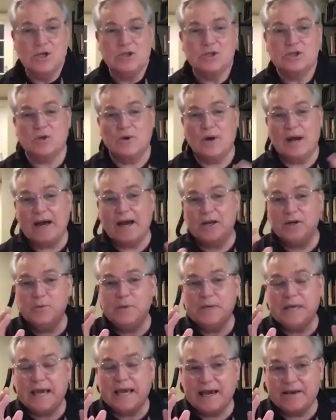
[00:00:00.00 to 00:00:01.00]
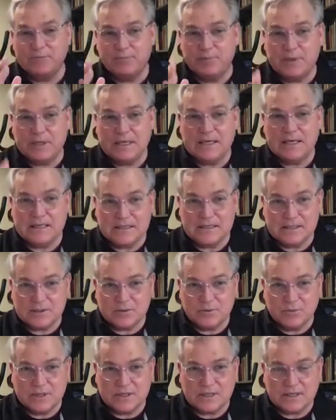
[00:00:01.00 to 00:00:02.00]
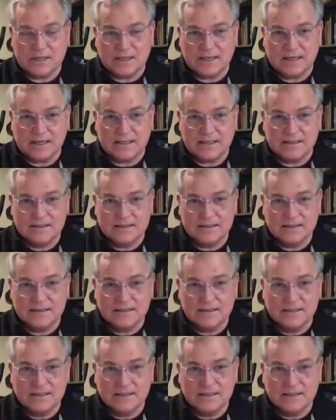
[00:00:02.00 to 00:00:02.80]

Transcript: So how do we have peace with God,